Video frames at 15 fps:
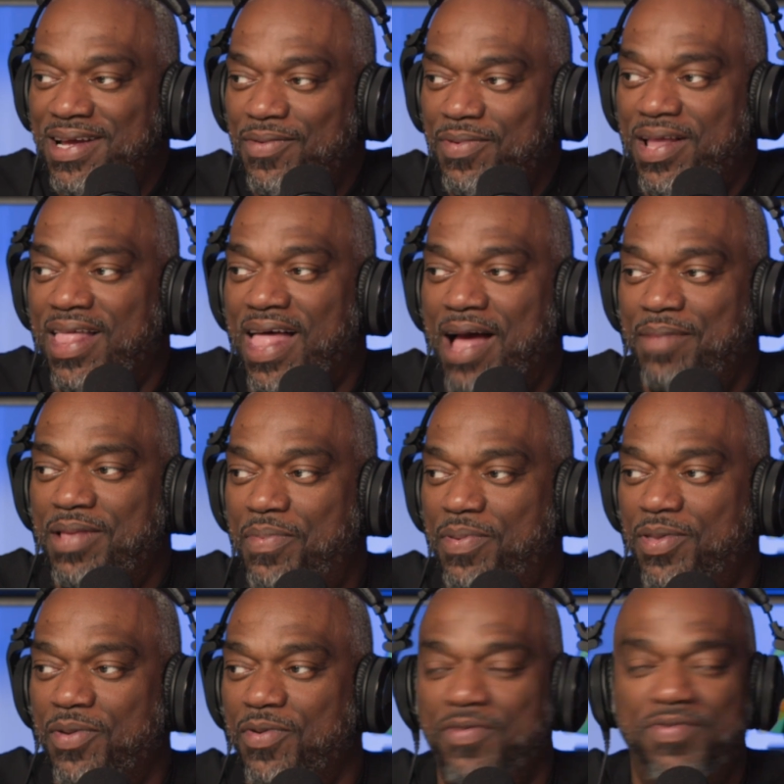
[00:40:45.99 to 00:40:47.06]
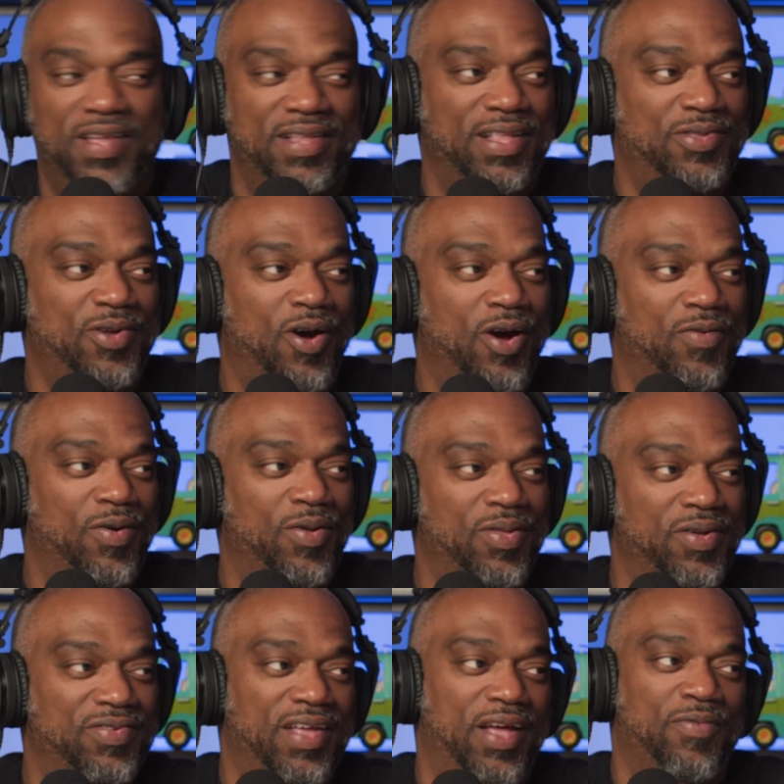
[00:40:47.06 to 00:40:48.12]
We climbed up on the roof, took the tar
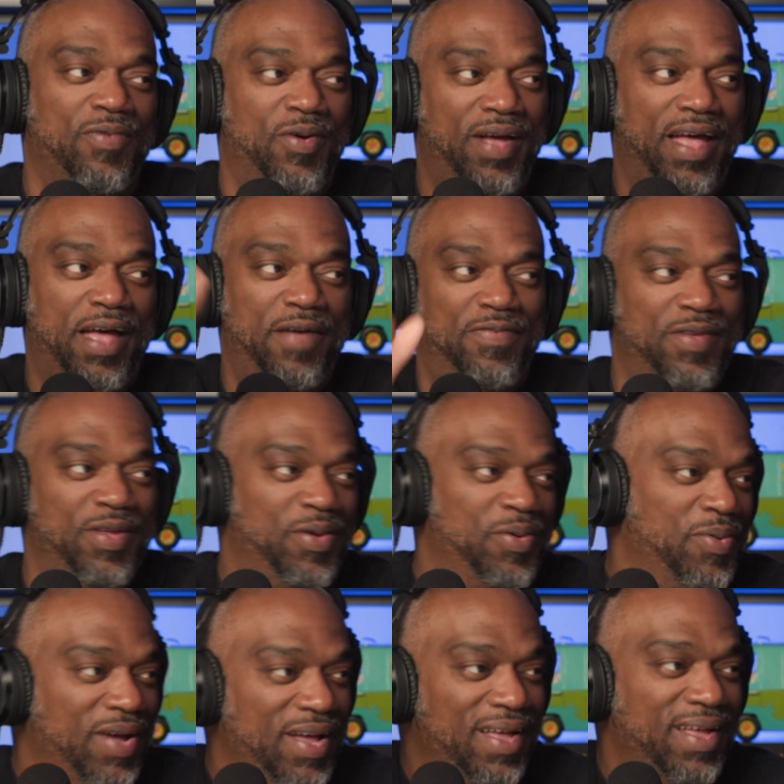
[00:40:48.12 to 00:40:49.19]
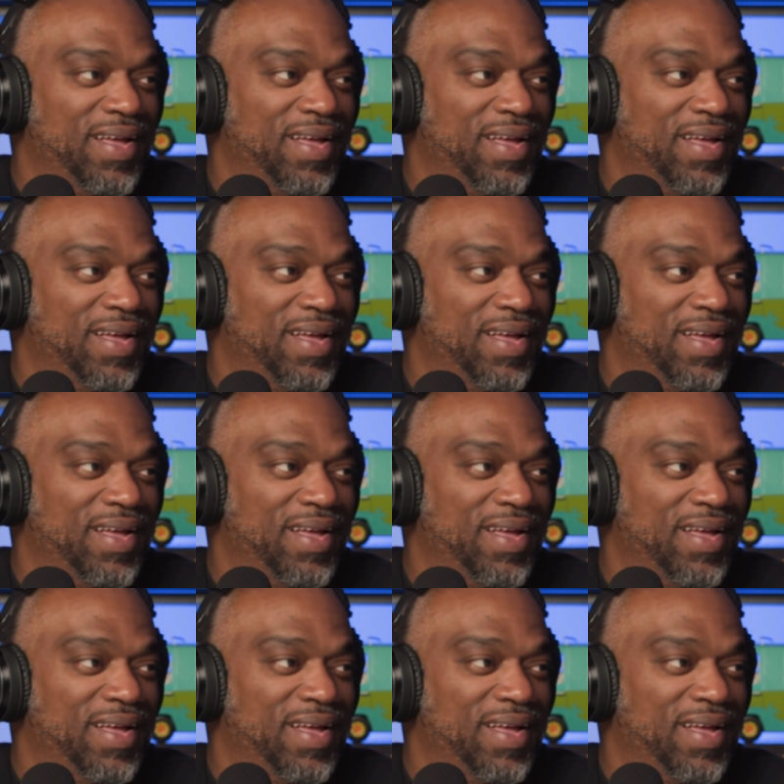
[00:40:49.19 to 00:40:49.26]
rollers, and wrote "F-U"